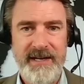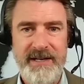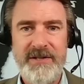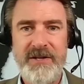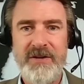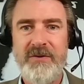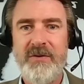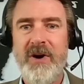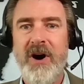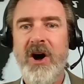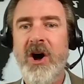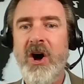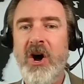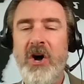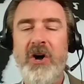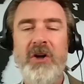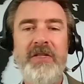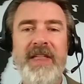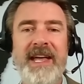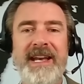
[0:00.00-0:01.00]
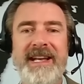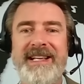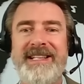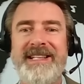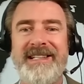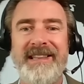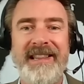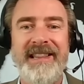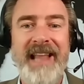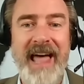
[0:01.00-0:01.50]
So all that
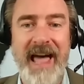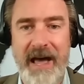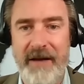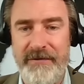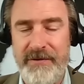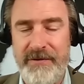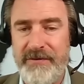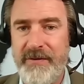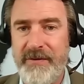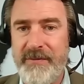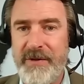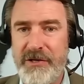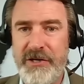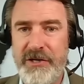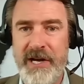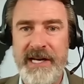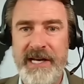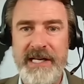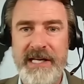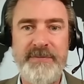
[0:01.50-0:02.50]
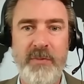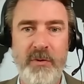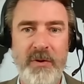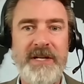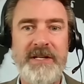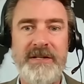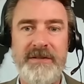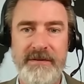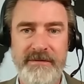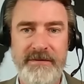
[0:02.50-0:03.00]
is left from the Chinese
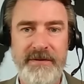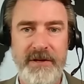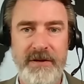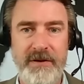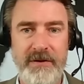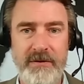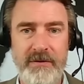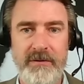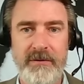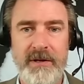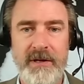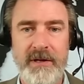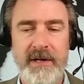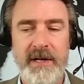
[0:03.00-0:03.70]
point of view